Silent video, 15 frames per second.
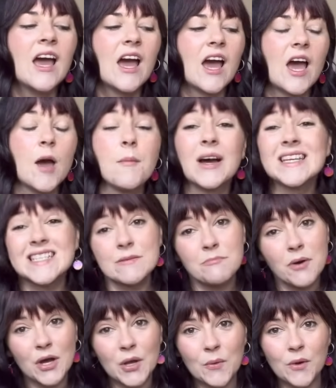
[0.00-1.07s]
I did
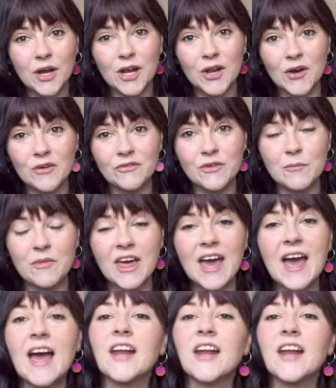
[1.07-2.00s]
buy quite a lot from there